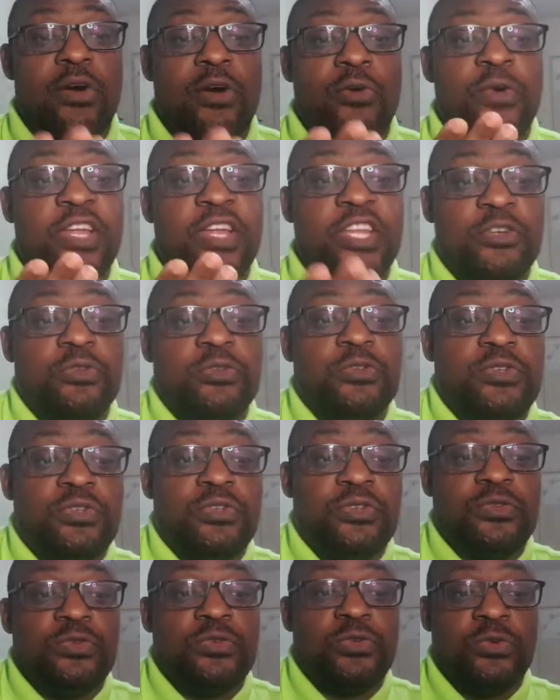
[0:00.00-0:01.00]
we need
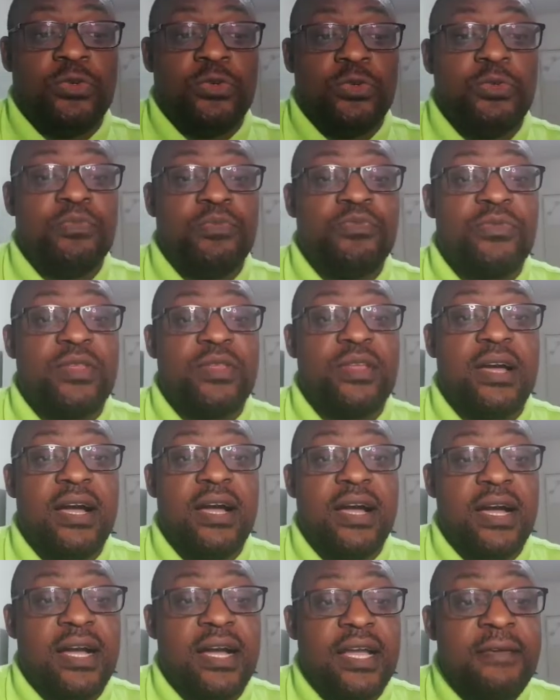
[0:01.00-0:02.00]
to
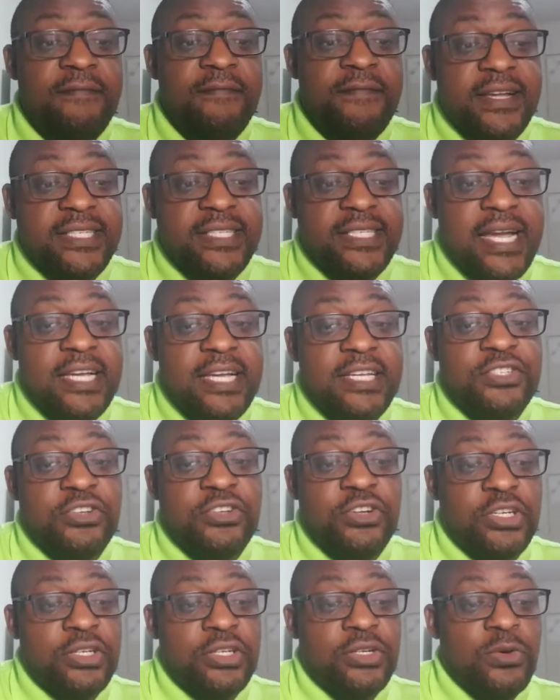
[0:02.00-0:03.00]
emphasize
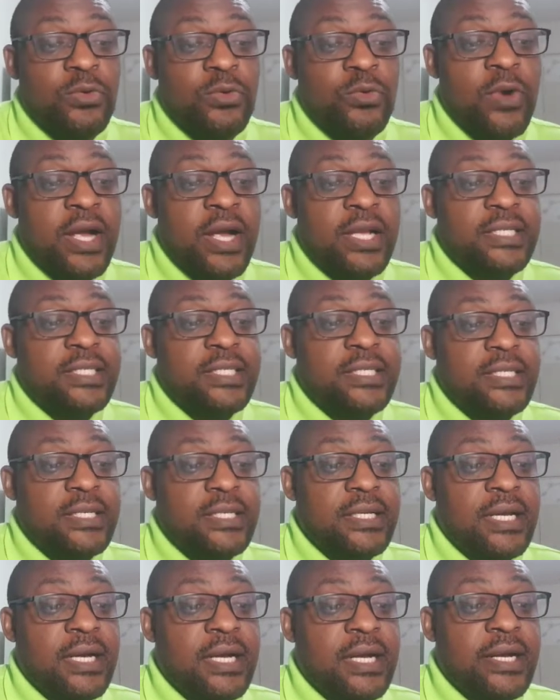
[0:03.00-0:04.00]
on what
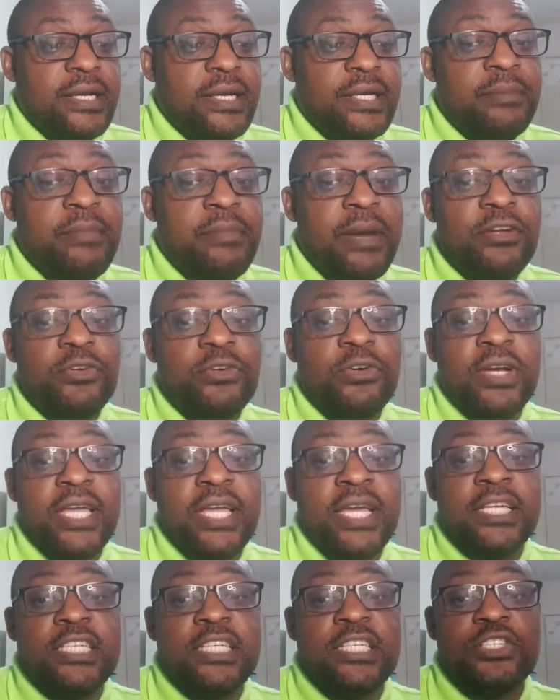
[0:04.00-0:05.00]
Immanuel
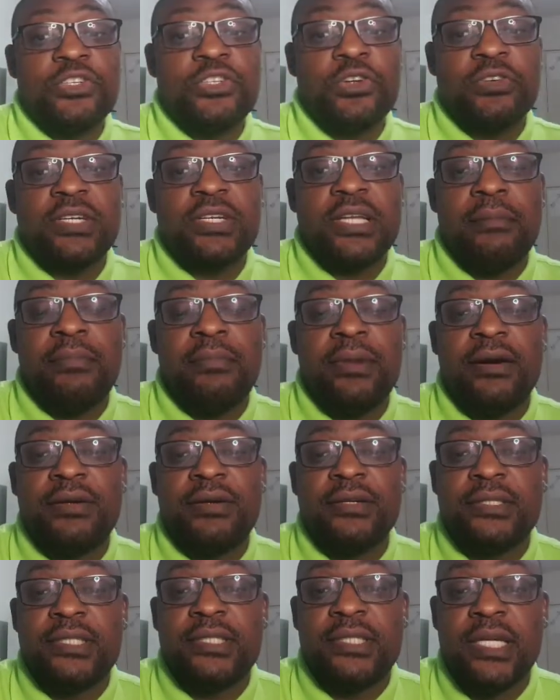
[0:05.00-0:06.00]
Kant talked
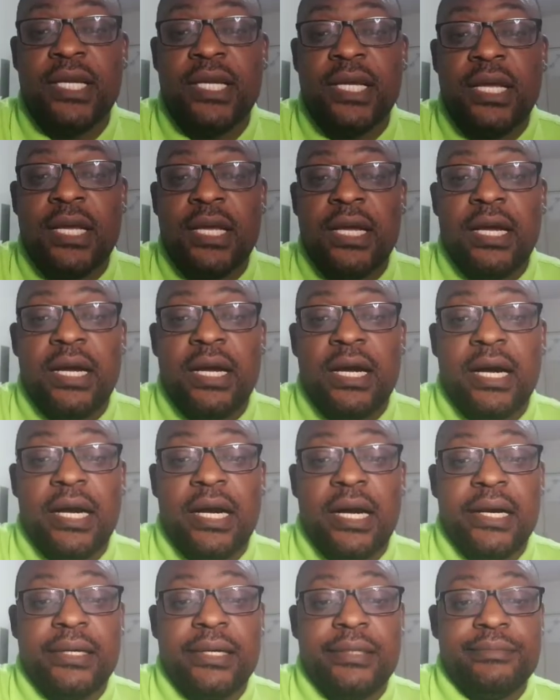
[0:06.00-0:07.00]
about,
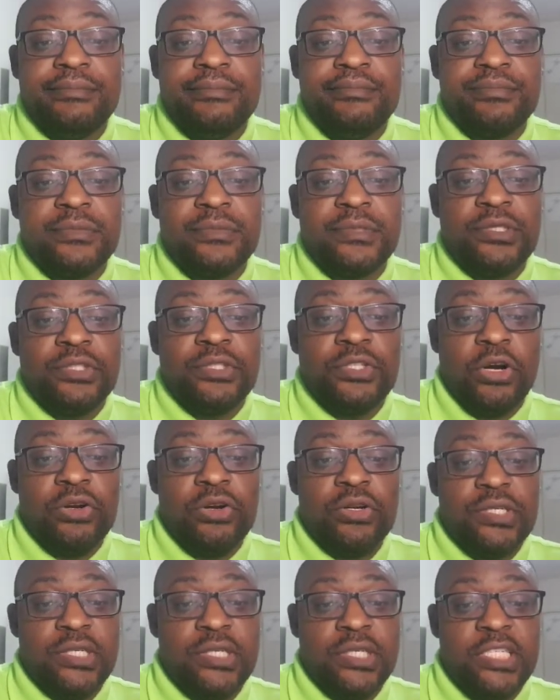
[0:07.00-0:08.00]

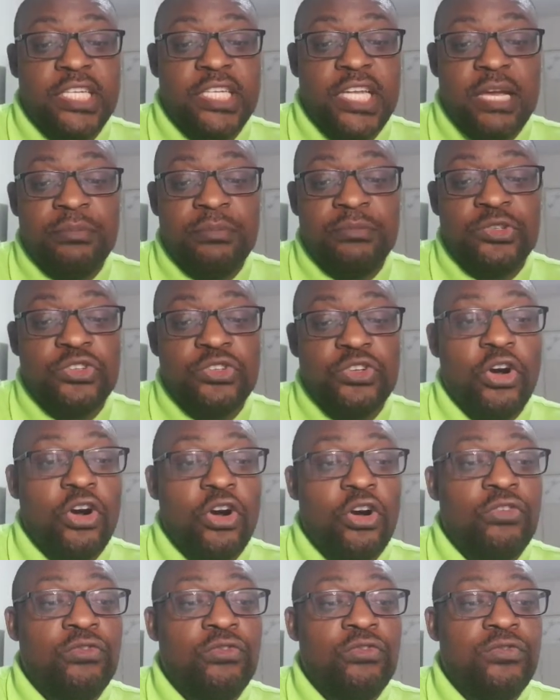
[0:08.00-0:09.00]
talked in terms
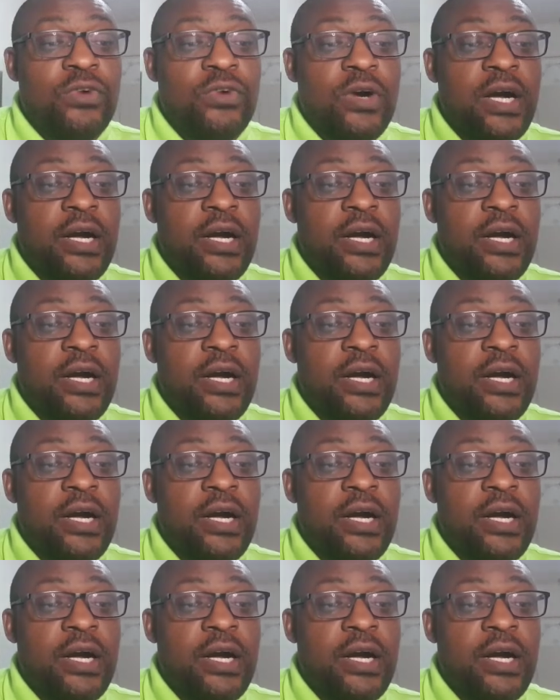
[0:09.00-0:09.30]
of